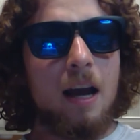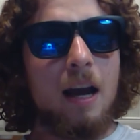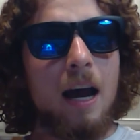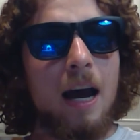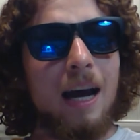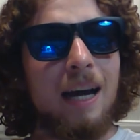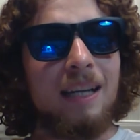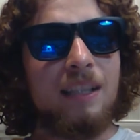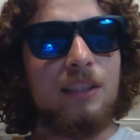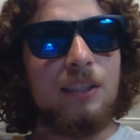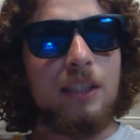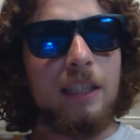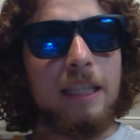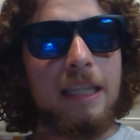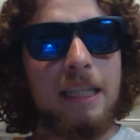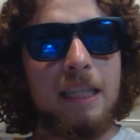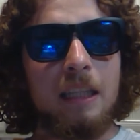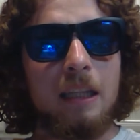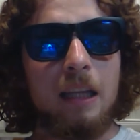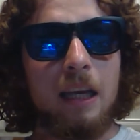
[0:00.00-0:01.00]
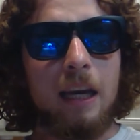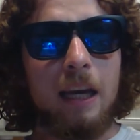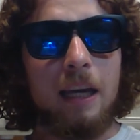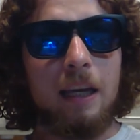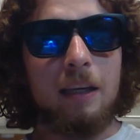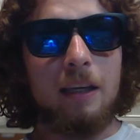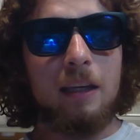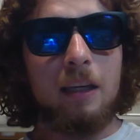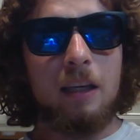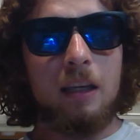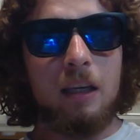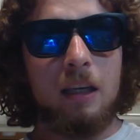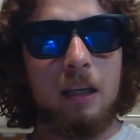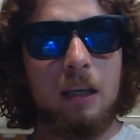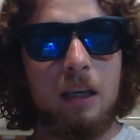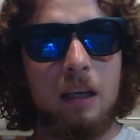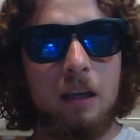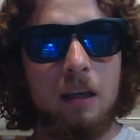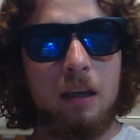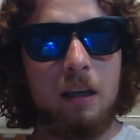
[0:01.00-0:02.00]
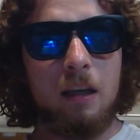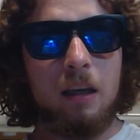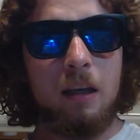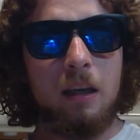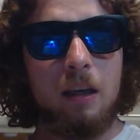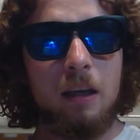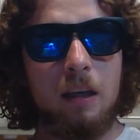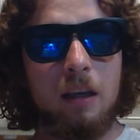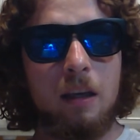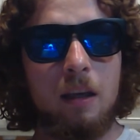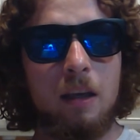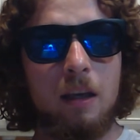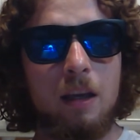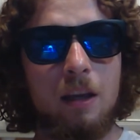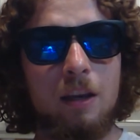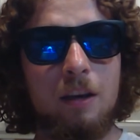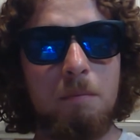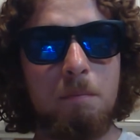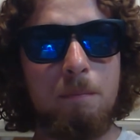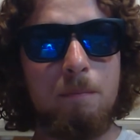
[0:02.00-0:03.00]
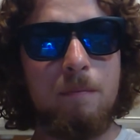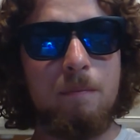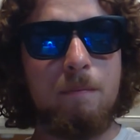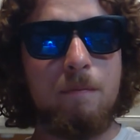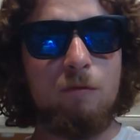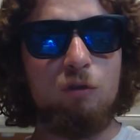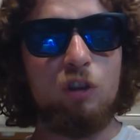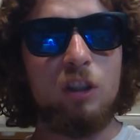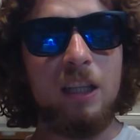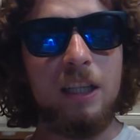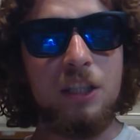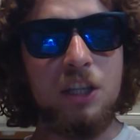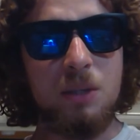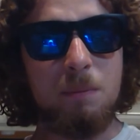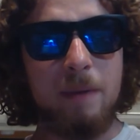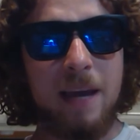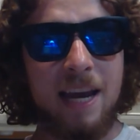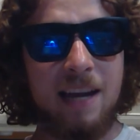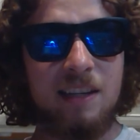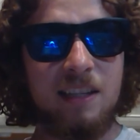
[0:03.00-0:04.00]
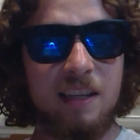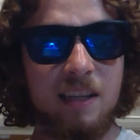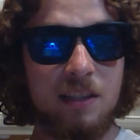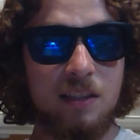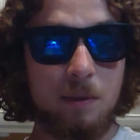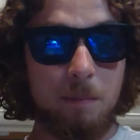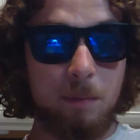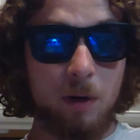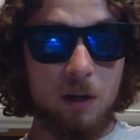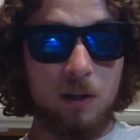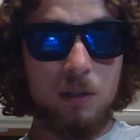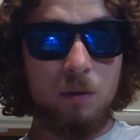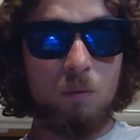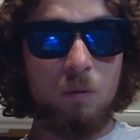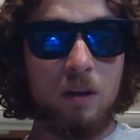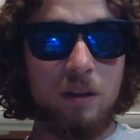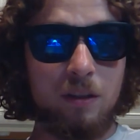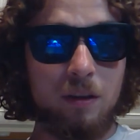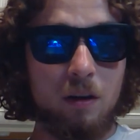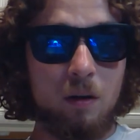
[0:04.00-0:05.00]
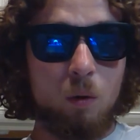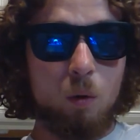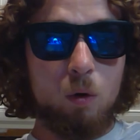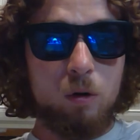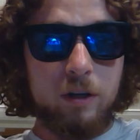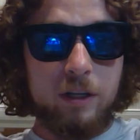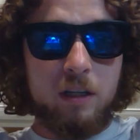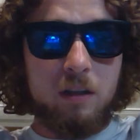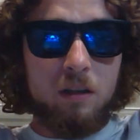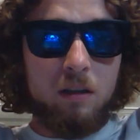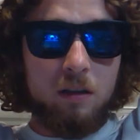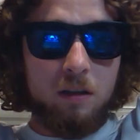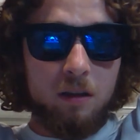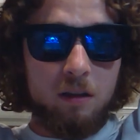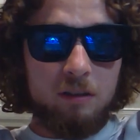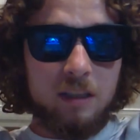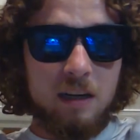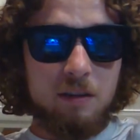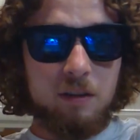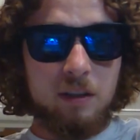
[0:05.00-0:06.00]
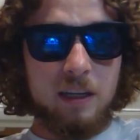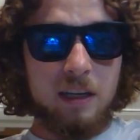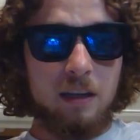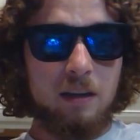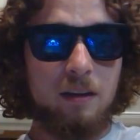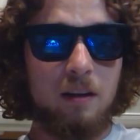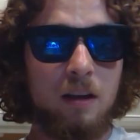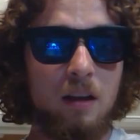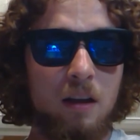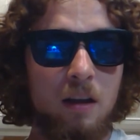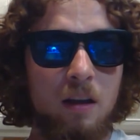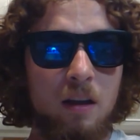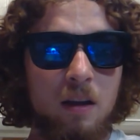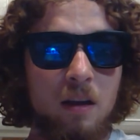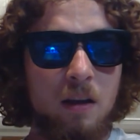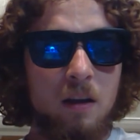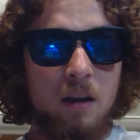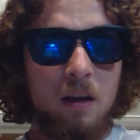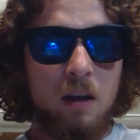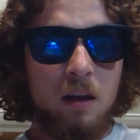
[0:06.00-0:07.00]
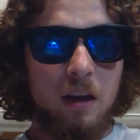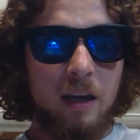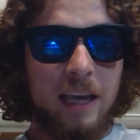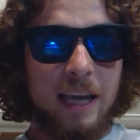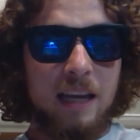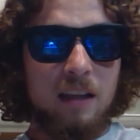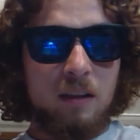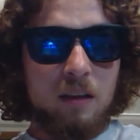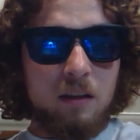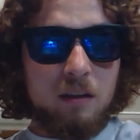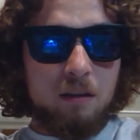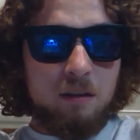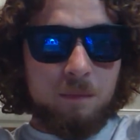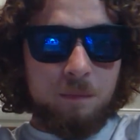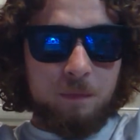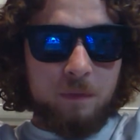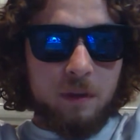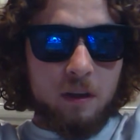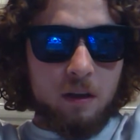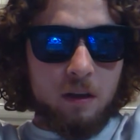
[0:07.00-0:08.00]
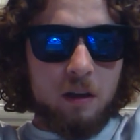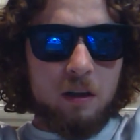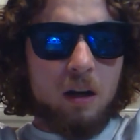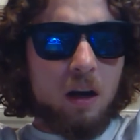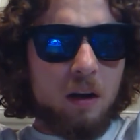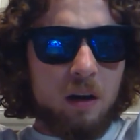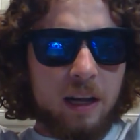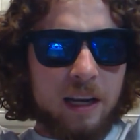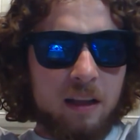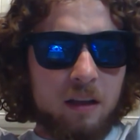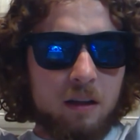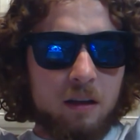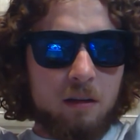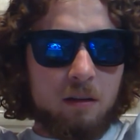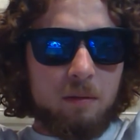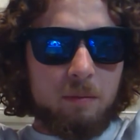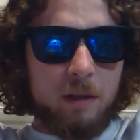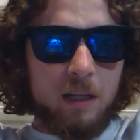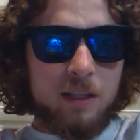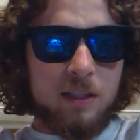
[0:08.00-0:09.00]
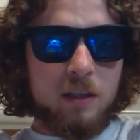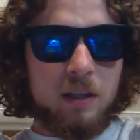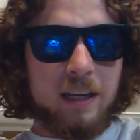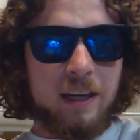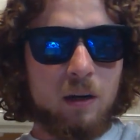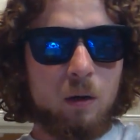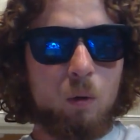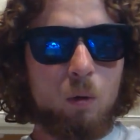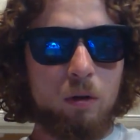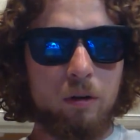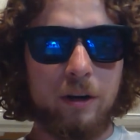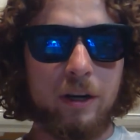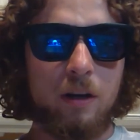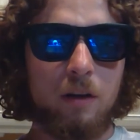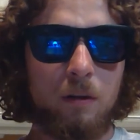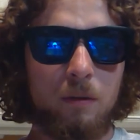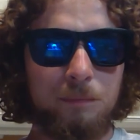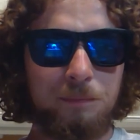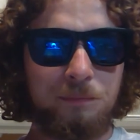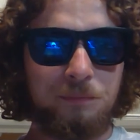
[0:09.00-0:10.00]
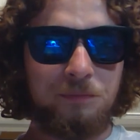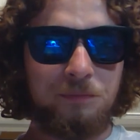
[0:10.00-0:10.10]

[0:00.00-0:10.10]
I see it like in religious paintings, a person with an aureole around their head, a halo, not a halo, but it's like an aureole,